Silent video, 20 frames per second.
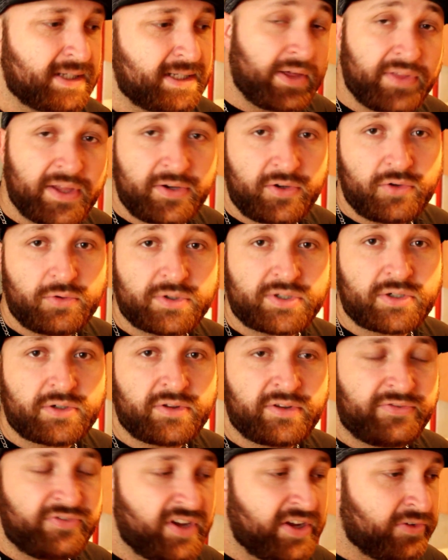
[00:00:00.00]
and they do return
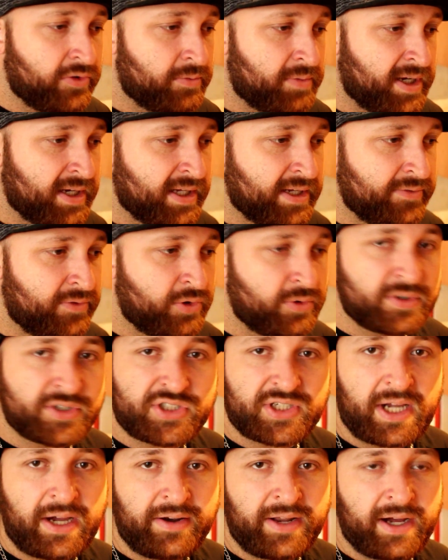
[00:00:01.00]
the favor by giving you a
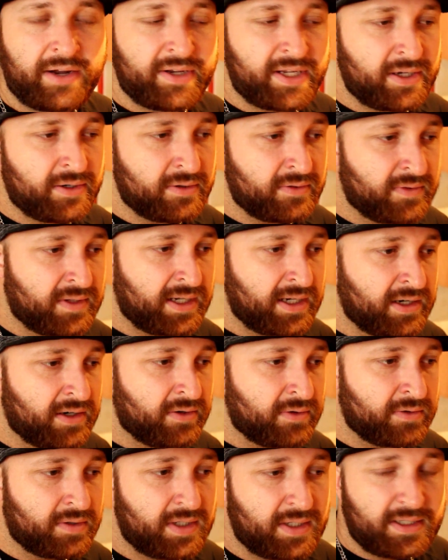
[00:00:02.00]
shout out here and
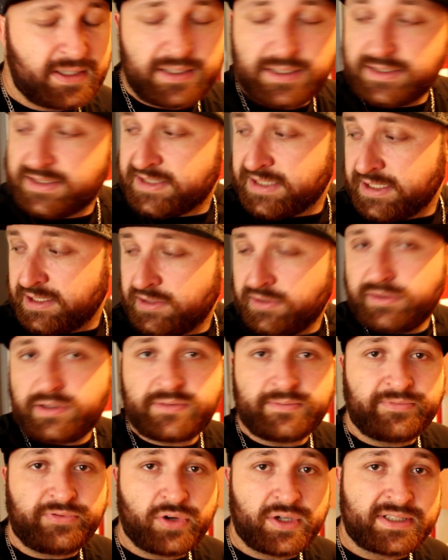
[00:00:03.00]
there and sending you
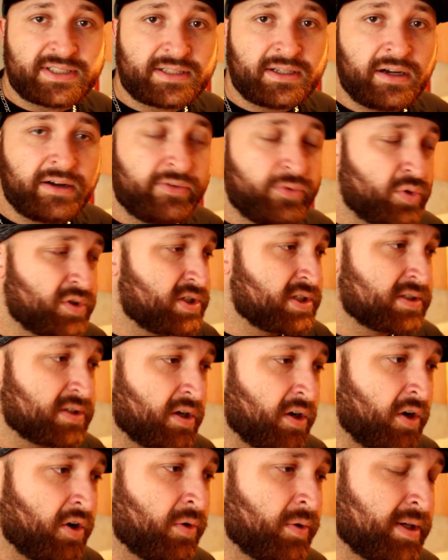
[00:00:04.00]
some free stuff, which is
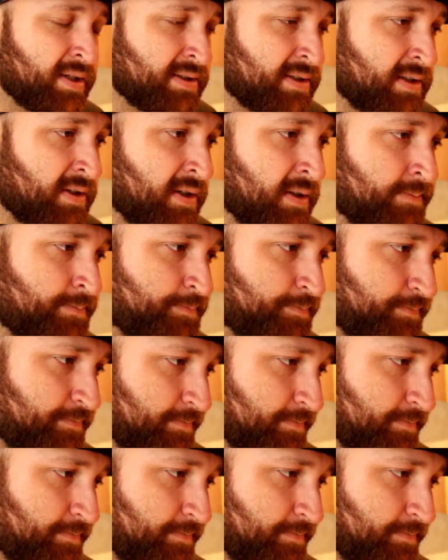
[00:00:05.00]
always good.